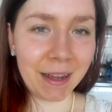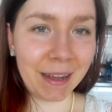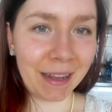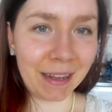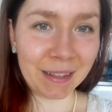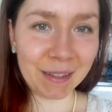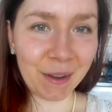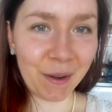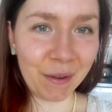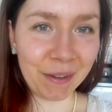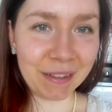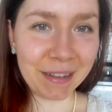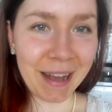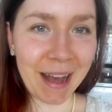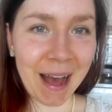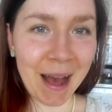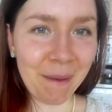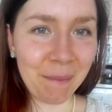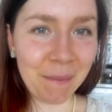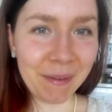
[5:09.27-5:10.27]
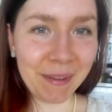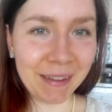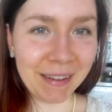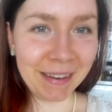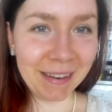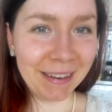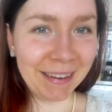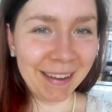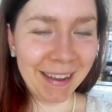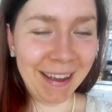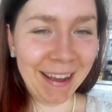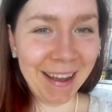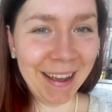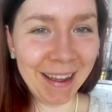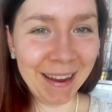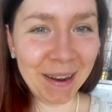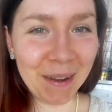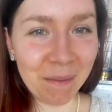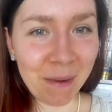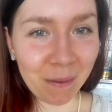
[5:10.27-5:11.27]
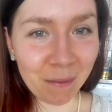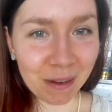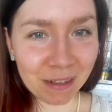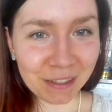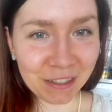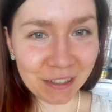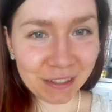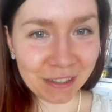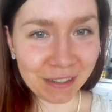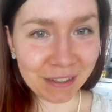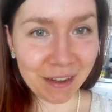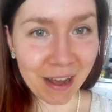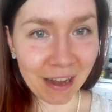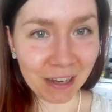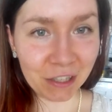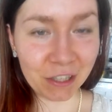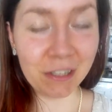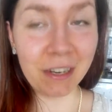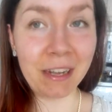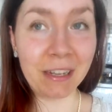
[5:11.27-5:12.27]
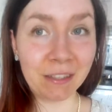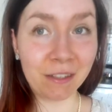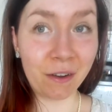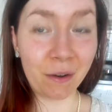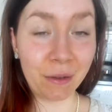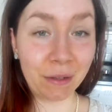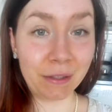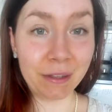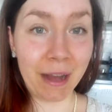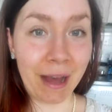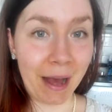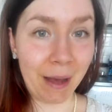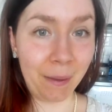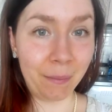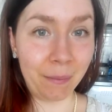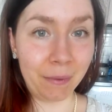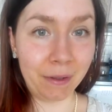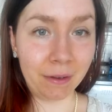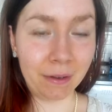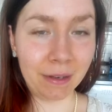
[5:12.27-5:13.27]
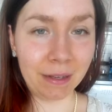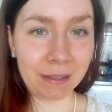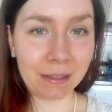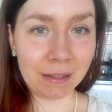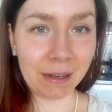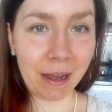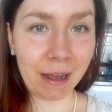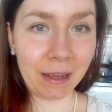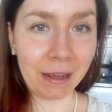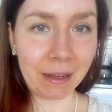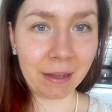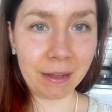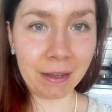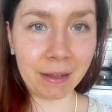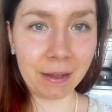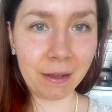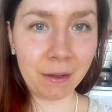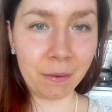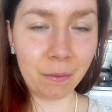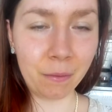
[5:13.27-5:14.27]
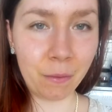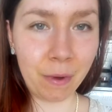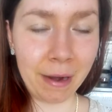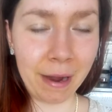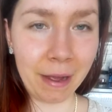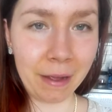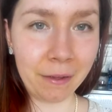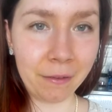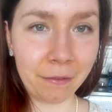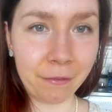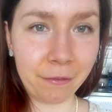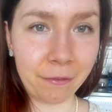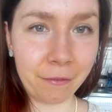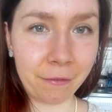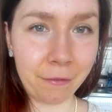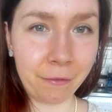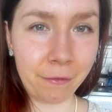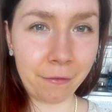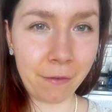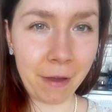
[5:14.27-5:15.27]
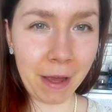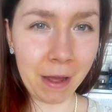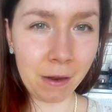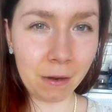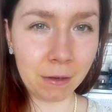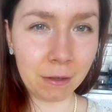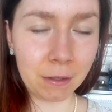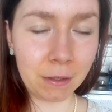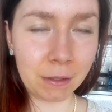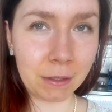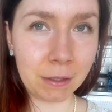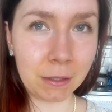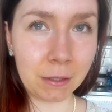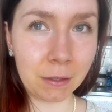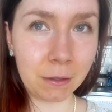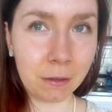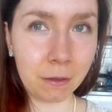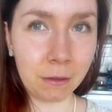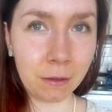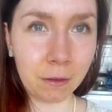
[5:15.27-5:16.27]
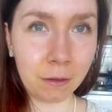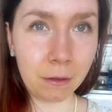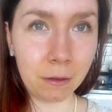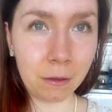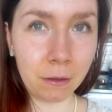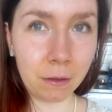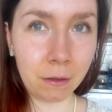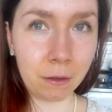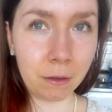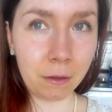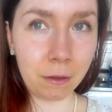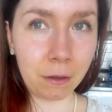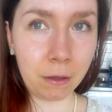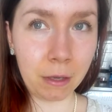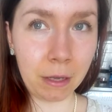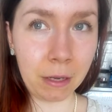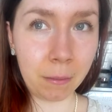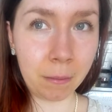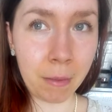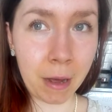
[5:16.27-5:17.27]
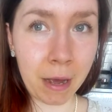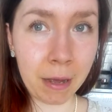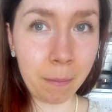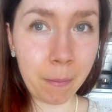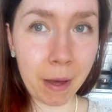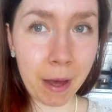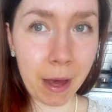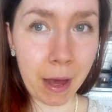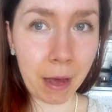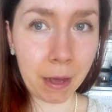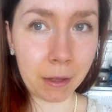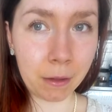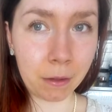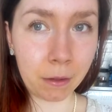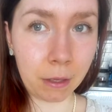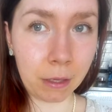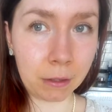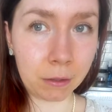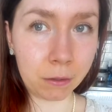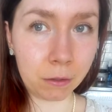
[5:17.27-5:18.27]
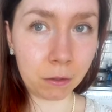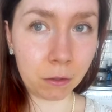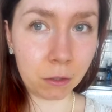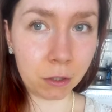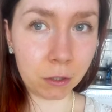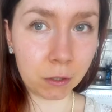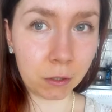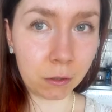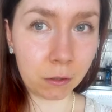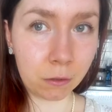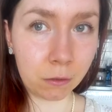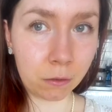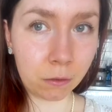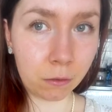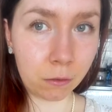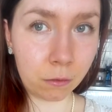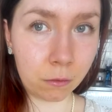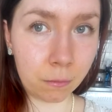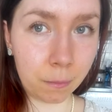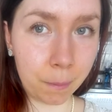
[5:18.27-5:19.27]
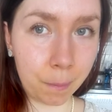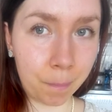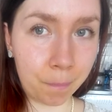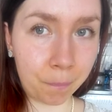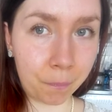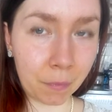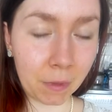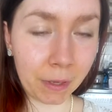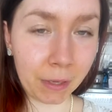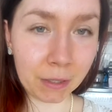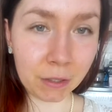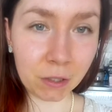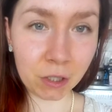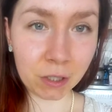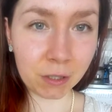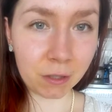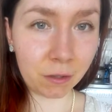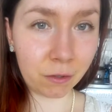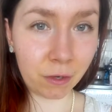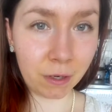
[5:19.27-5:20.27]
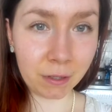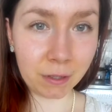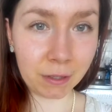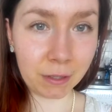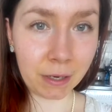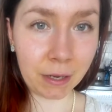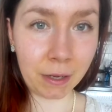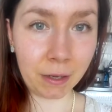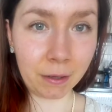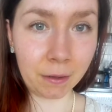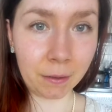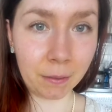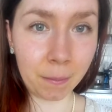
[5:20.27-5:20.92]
it's going to happen. No matter what you do, actually, it's going to happen. It's like what I felt in my path. It's just trusting